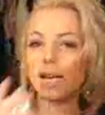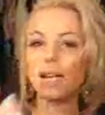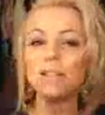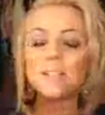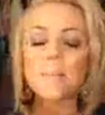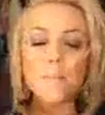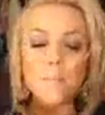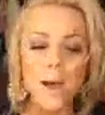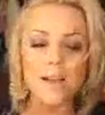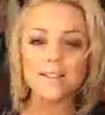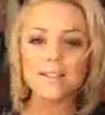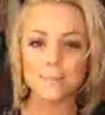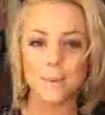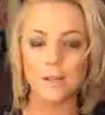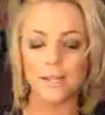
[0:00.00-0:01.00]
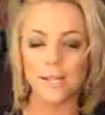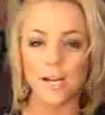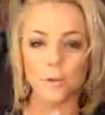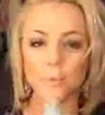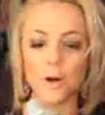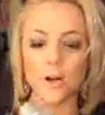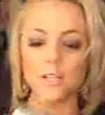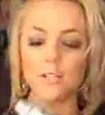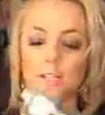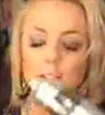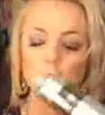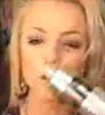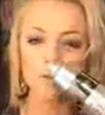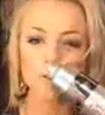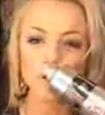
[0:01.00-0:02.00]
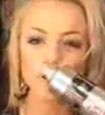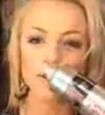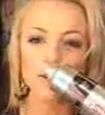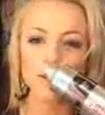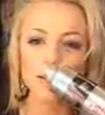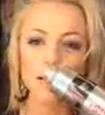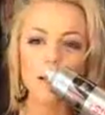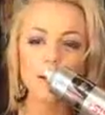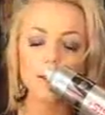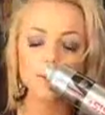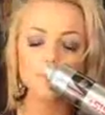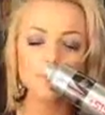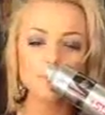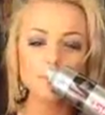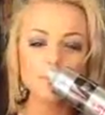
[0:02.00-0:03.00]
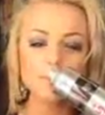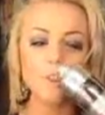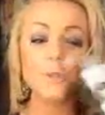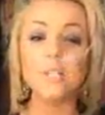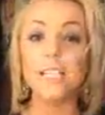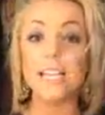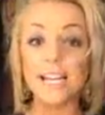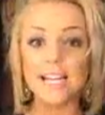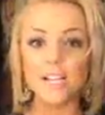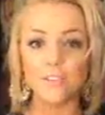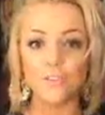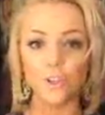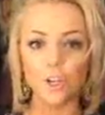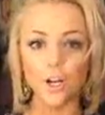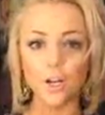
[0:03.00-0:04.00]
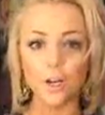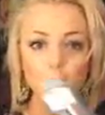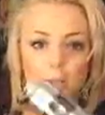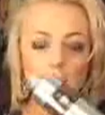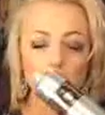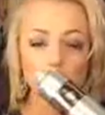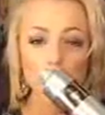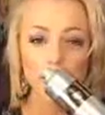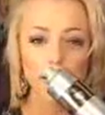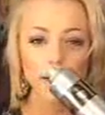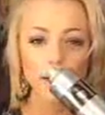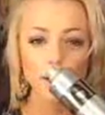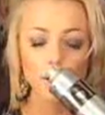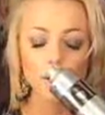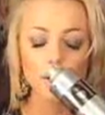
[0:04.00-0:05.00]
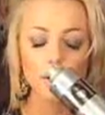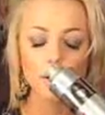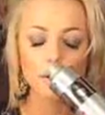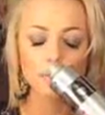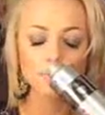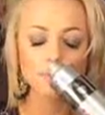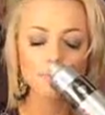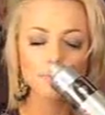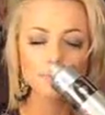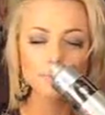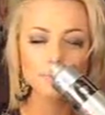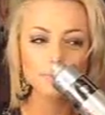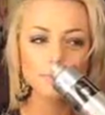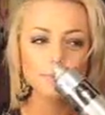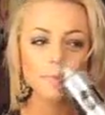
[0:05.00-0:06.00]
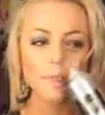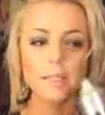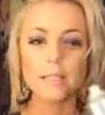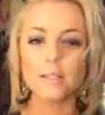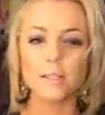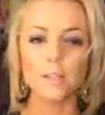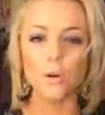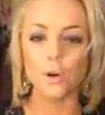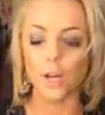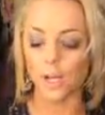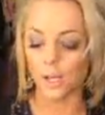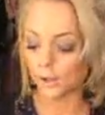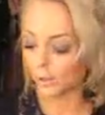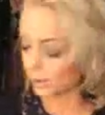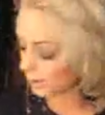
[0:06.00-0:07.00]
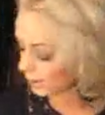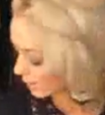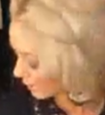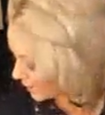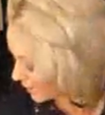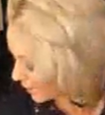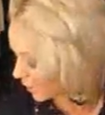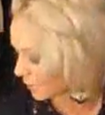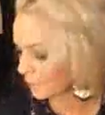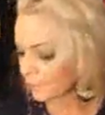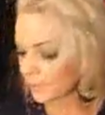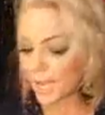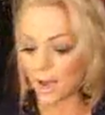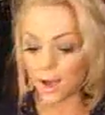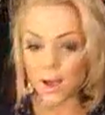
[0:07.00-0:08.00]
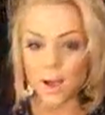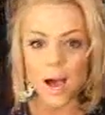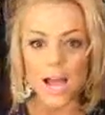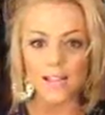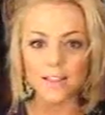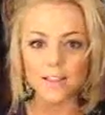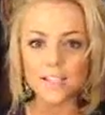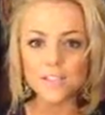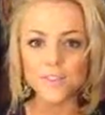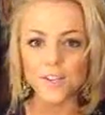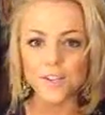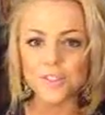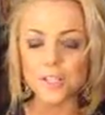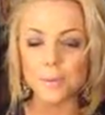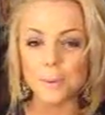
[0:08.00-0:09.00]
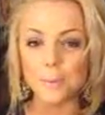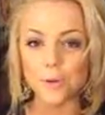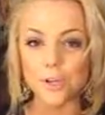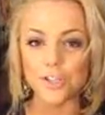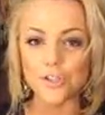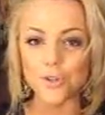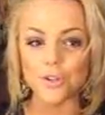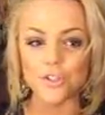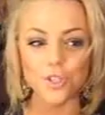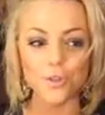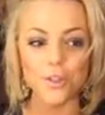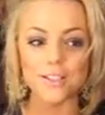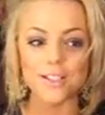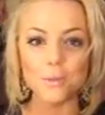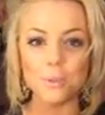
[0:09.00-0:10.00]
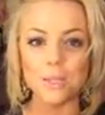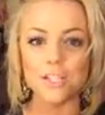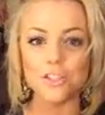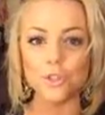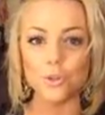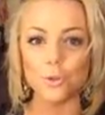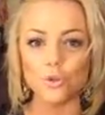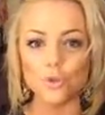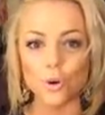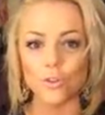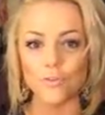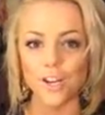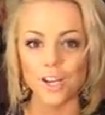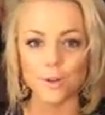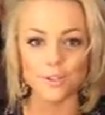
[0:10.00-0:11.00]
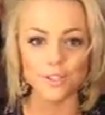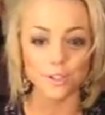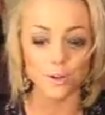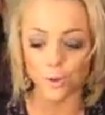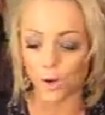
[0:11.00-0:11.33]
is the best smelling hair product in the universe. It's just like, you'd eat it if you could. I'm not kidding you. It's so good. So yeah, I think this video is going to be pretty short too. That's going to be like 2 short videos